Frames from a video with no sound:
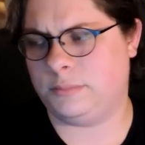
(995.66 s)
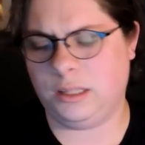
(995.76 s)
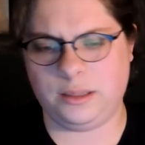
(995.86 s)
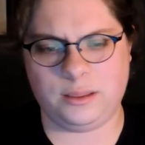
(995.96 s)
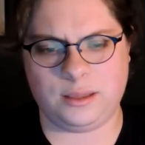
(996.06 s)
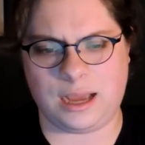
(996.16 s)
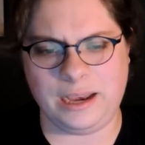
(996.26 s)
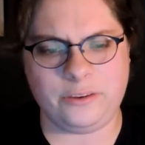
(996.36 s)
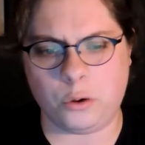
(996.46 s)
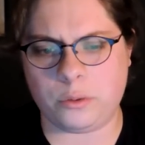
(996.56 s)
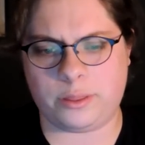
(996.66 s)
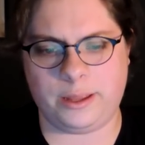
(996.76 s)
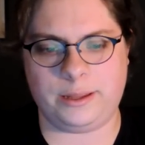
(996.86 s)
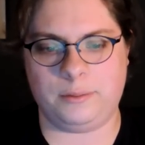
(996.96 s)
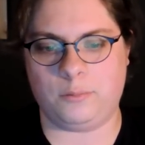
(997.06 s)
the, I don't
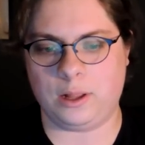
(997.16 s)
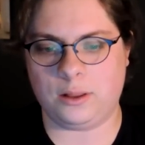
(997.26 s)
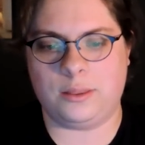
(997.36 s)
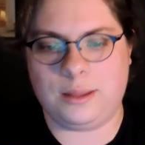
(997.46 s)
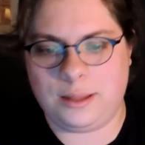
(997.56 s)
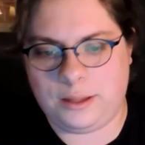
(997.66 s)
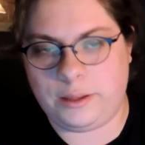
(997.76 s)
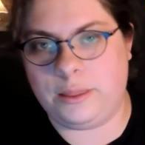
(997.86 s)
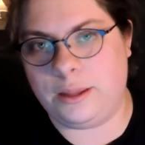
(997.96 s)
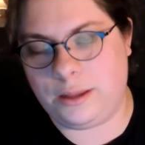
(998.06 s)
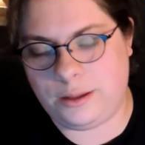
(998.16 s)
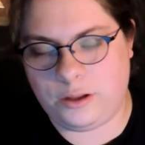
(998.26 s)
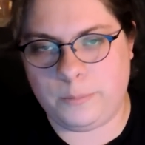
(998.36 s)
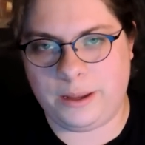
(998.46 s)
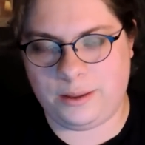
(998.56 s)
think it will. The
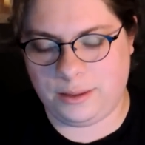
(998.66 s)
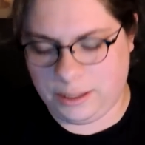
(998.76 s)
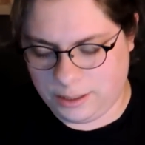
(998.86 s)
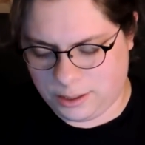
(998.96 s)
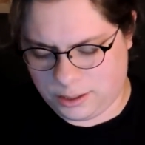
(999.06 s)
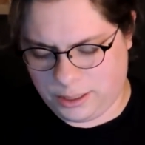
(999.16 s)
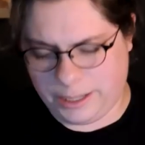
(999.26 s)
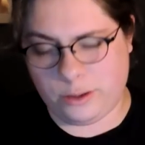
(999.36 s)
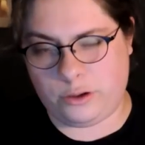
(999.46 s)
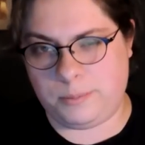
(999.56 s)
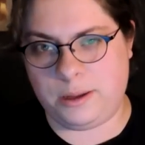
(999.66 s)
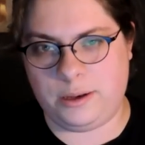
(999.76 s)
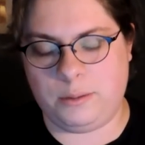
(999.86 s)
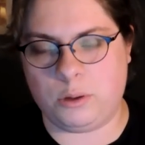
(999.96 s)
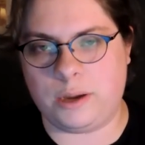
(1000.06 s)
the uh, Halo
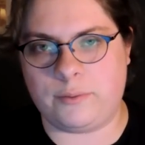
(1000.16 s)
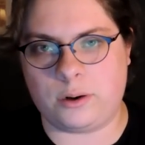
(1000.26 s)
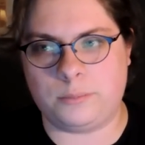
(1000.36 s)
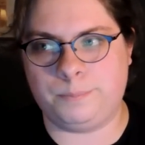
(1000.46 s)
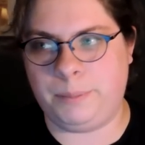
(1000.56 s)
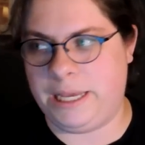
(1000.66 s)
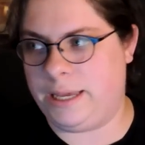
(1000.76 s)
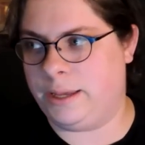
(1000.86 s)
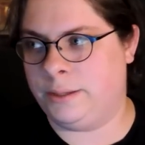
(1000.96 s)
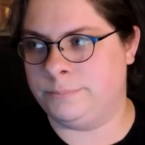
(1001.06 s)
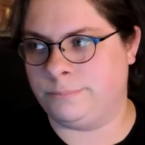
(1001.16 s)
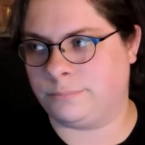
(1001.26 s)
community will ever be